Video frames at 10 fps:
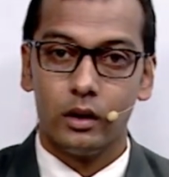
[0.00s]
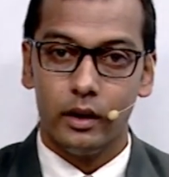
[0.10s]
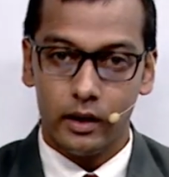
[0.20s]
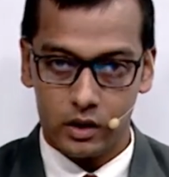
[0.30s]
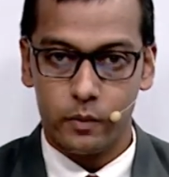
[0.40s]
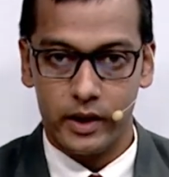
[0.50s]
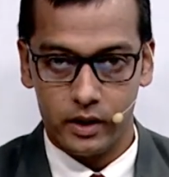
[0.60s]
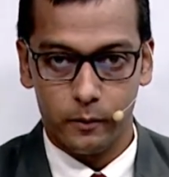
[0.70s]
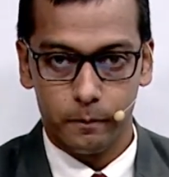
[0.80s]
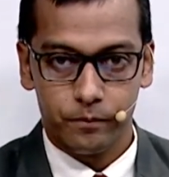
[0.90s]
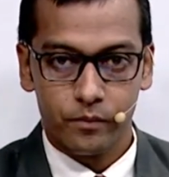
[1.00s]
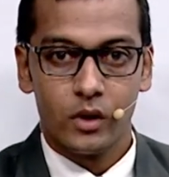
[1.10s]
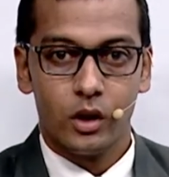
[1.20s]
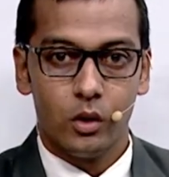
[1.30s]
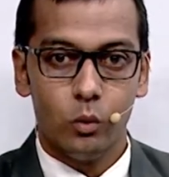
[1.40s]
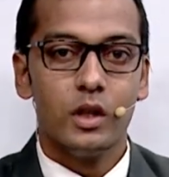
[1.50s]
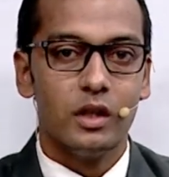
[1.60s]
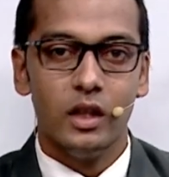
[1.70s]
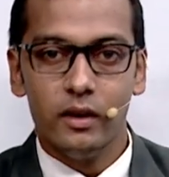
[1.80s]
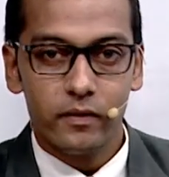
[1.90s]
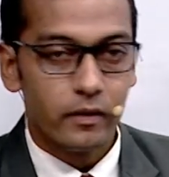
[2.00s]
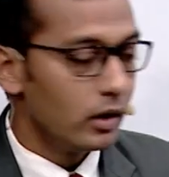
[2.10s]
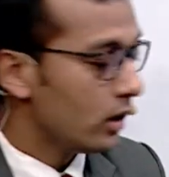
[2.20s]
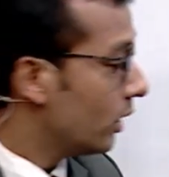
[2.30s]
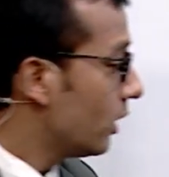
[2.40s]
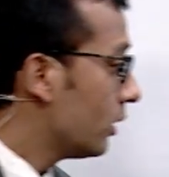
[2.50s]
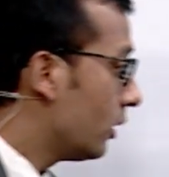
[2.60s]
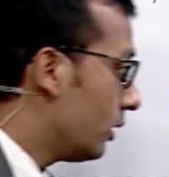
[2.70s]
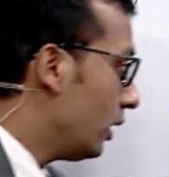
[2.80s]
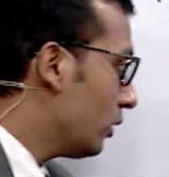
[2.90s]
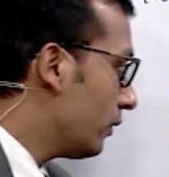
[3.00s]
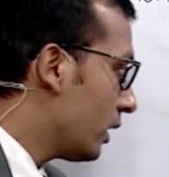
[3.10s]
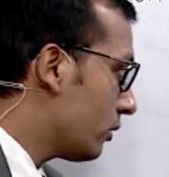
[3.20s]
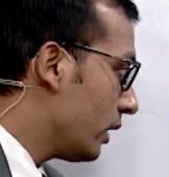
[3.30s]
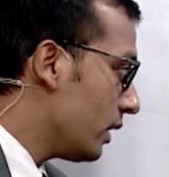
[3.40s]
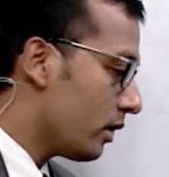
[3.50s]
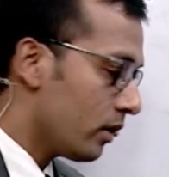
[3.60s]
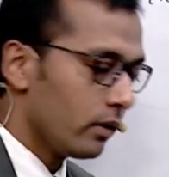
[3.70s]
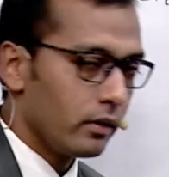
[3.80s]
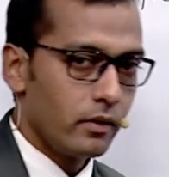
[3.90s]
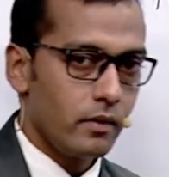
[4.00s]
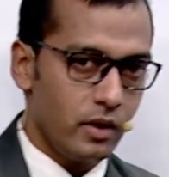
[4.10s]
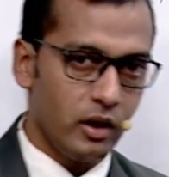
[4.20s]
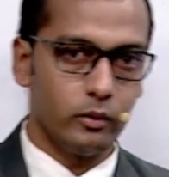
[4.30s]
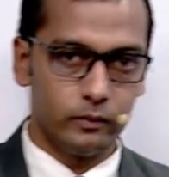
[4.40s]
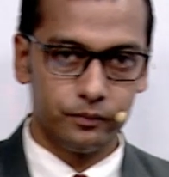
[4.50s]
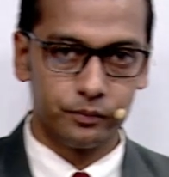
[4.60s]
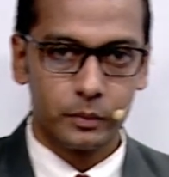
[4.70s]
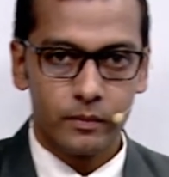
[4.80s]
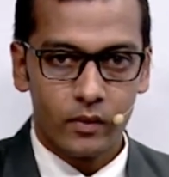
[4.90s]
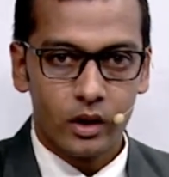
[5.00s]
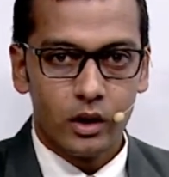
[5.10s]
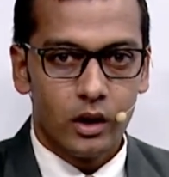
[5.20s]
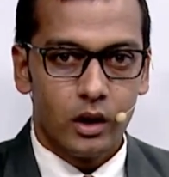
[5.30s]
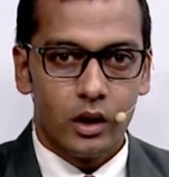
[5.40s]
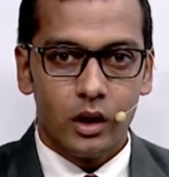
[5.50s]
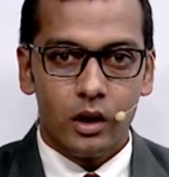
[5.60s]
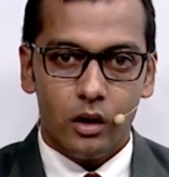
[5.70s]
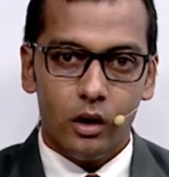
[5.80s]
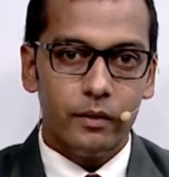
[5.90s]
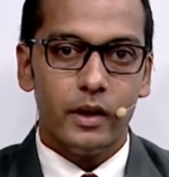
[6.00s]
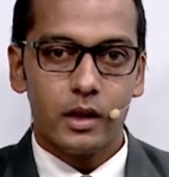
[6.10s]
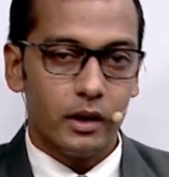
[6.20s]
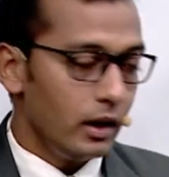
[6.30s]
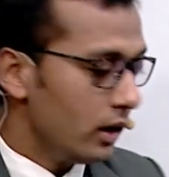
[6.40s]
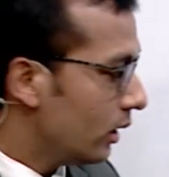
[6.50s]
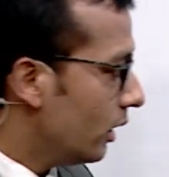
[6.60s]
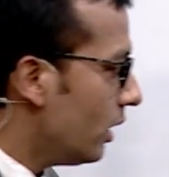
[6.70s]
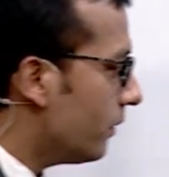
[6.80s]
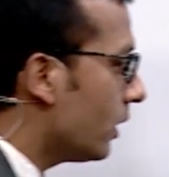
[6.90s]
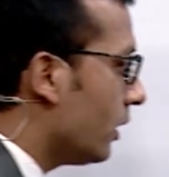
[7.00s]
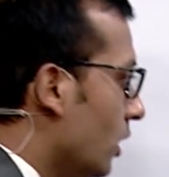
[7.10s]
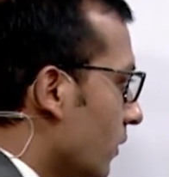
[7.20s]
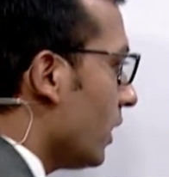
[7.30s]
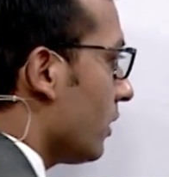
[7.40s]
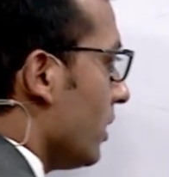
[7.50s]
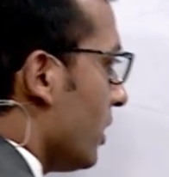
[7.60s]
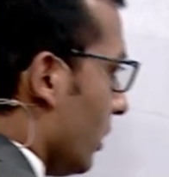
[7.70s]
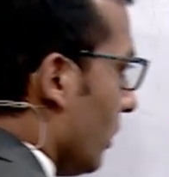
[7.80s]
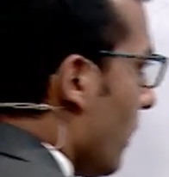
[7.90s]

expression. What if the denominator is 0? Obviously, if the denominator is 0,